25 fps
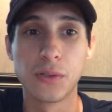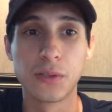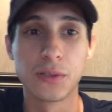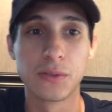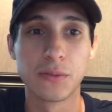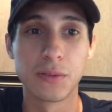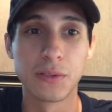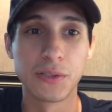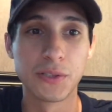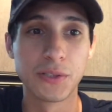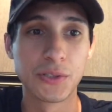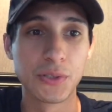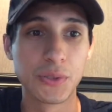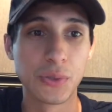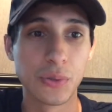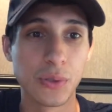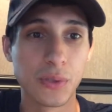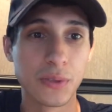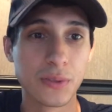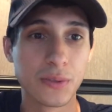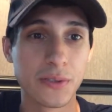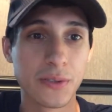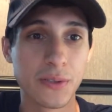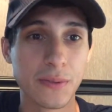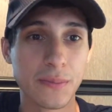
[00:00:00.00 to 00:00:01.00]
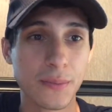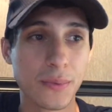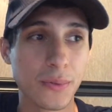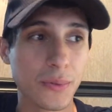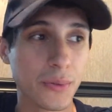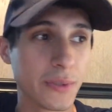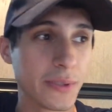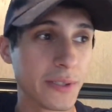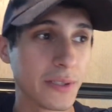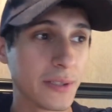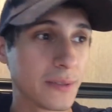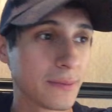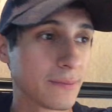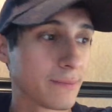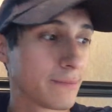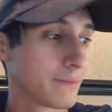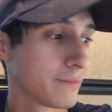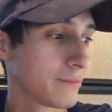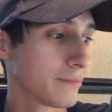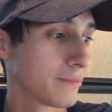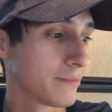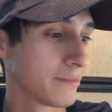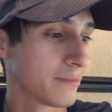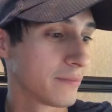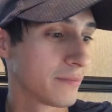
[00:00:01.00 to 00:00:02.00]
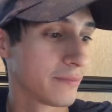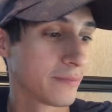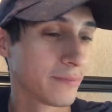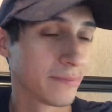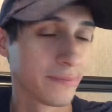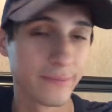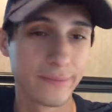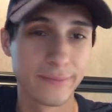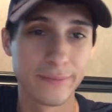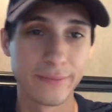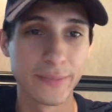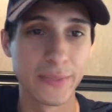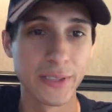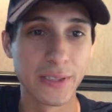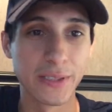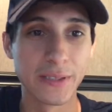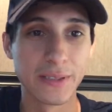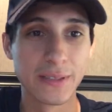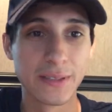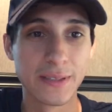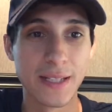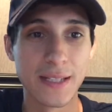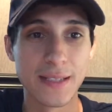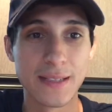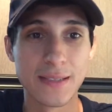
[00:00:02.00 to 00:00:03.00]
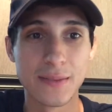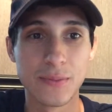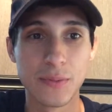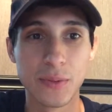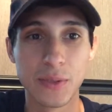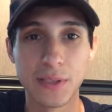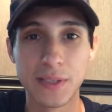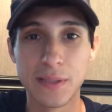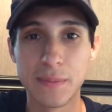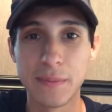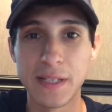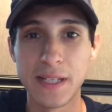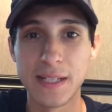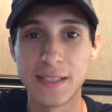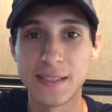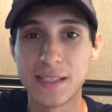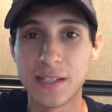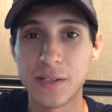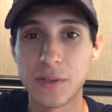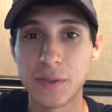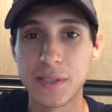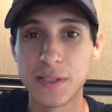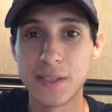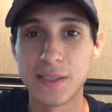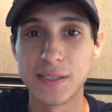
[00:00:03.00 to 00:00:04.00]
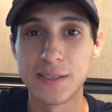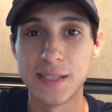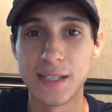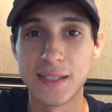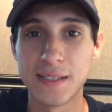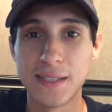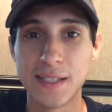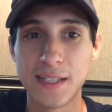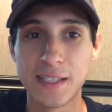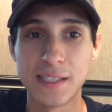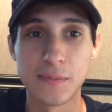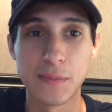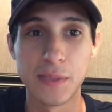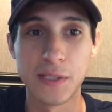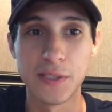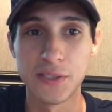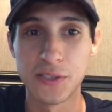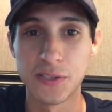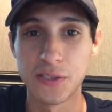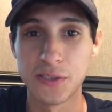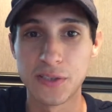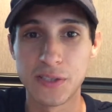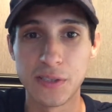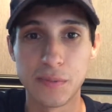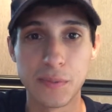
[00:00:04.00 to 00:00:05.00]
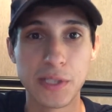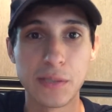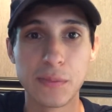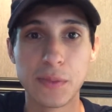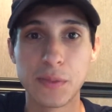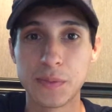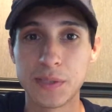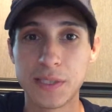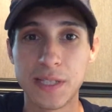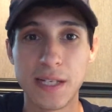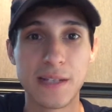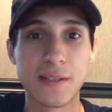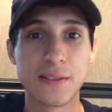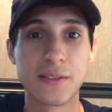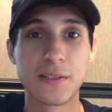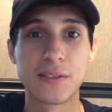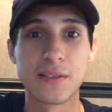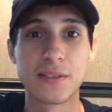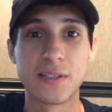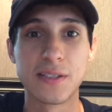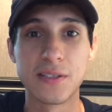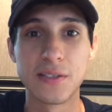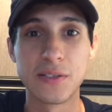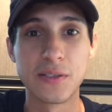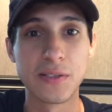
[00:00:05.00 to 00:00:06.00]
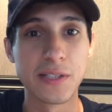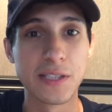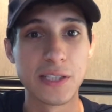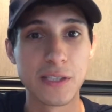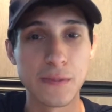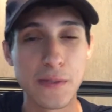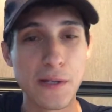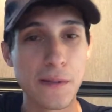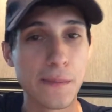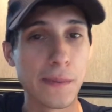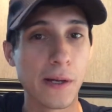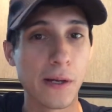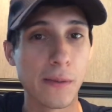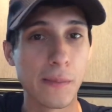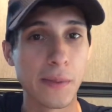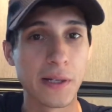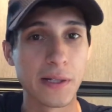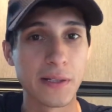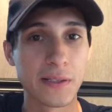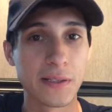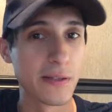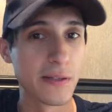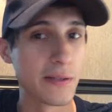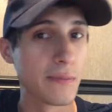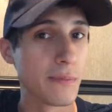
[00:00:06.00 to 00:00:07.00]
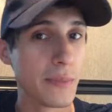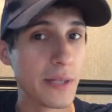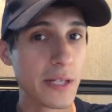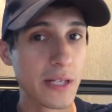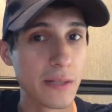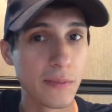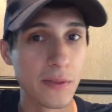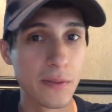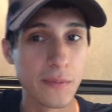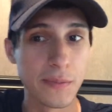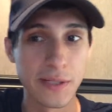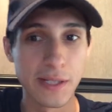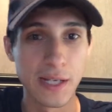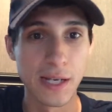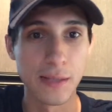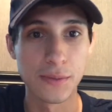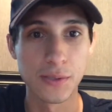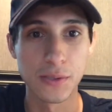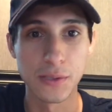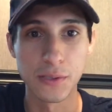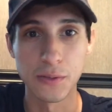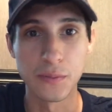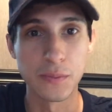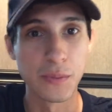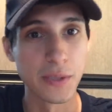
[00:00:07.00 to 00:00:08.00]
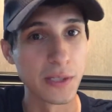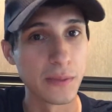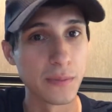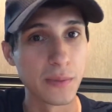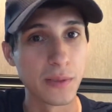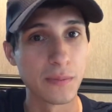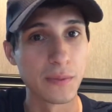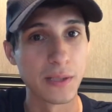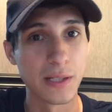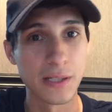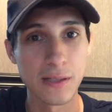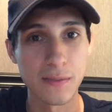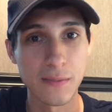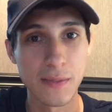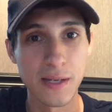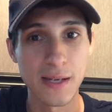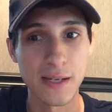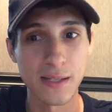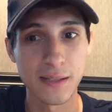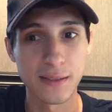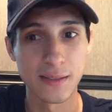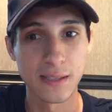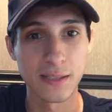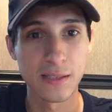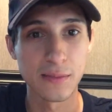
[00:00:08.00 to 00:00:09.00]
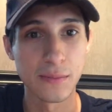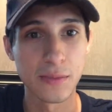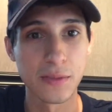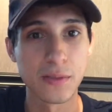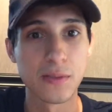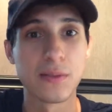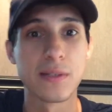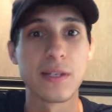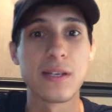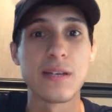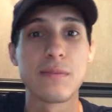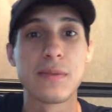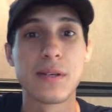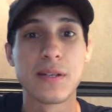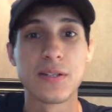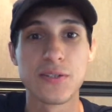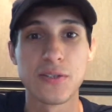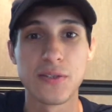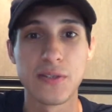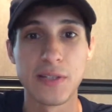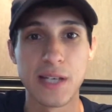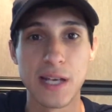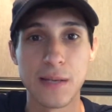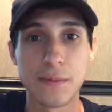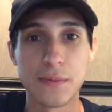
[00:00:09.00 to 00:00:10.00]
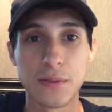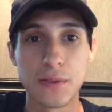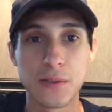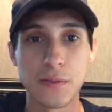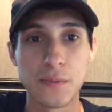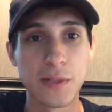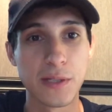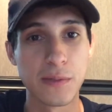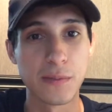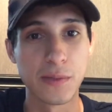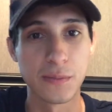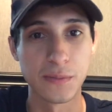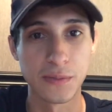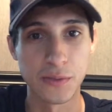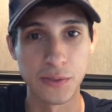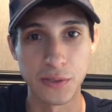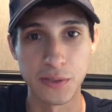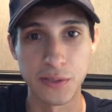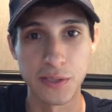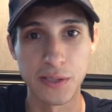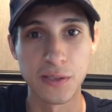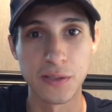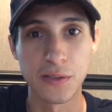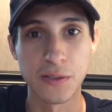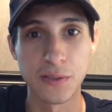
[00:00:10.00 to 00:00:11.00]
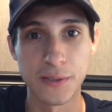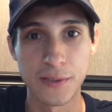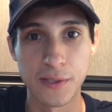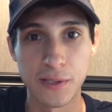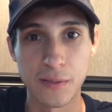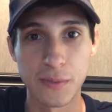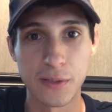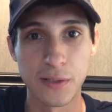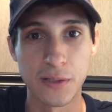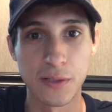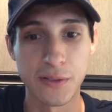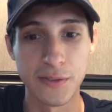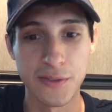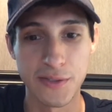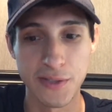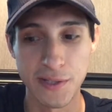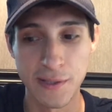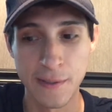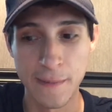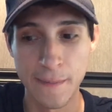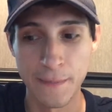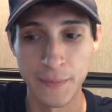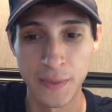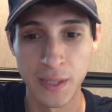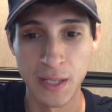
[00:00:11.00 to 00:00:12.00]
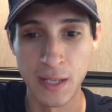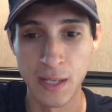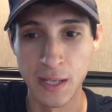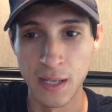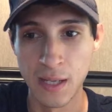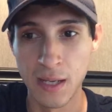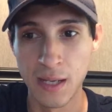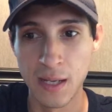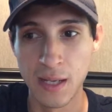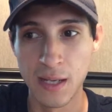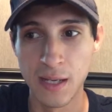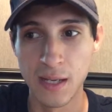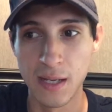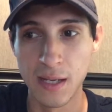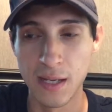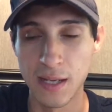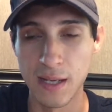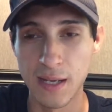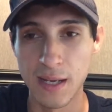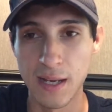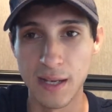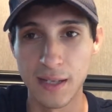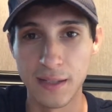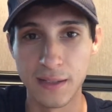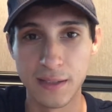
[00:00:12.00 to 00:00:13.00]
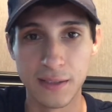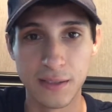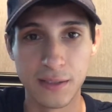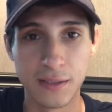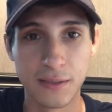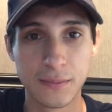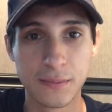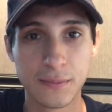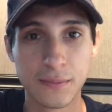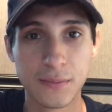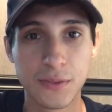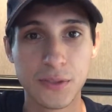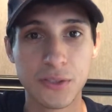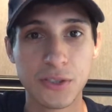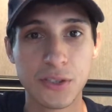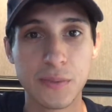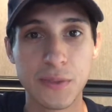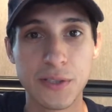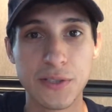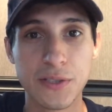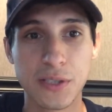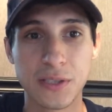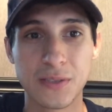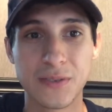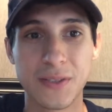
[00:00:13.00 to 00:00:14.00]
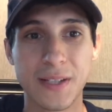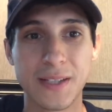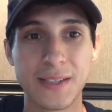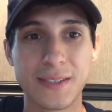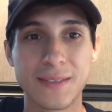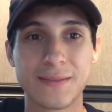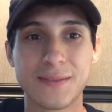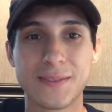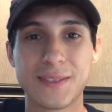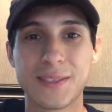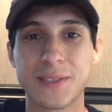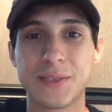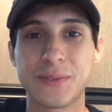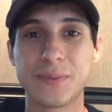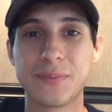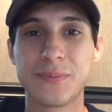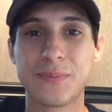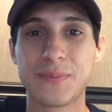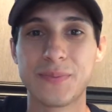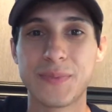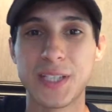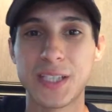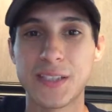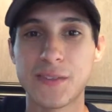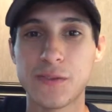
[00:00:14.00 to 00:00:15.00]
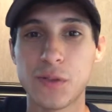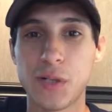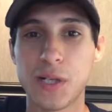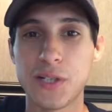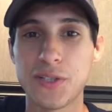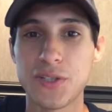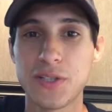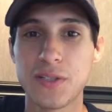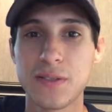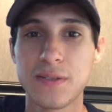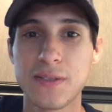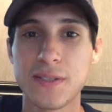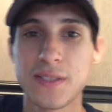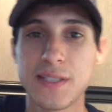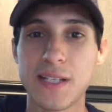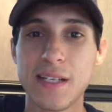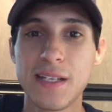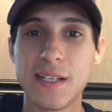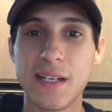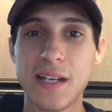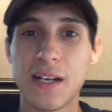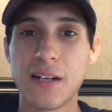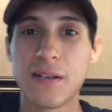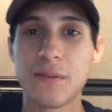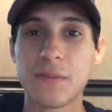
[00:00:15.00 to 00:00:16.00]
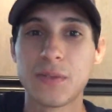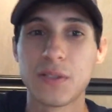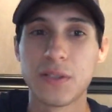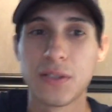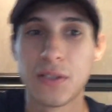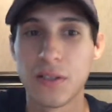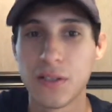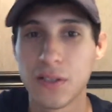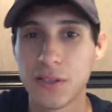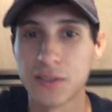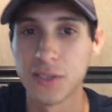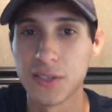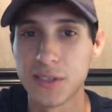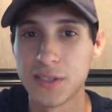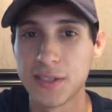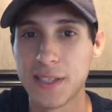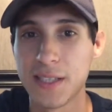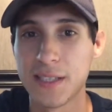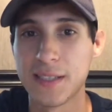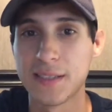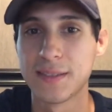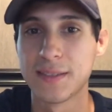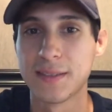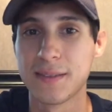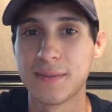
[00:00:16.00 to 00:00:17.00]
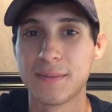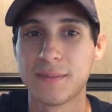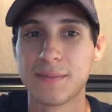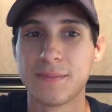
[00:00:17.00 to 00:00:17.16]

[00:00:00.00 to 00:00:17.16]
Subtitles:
It's really short to the point, but that's really, that's how it is. That test measures the minimum standards that you need to be a paramedic. minimum, the absolute minimum, not the max, not the middle. They measure the absolute minimum. So you need to know your terminology, and you should be just fine. So thanks for watching. Take care. Good luck on y'all's test.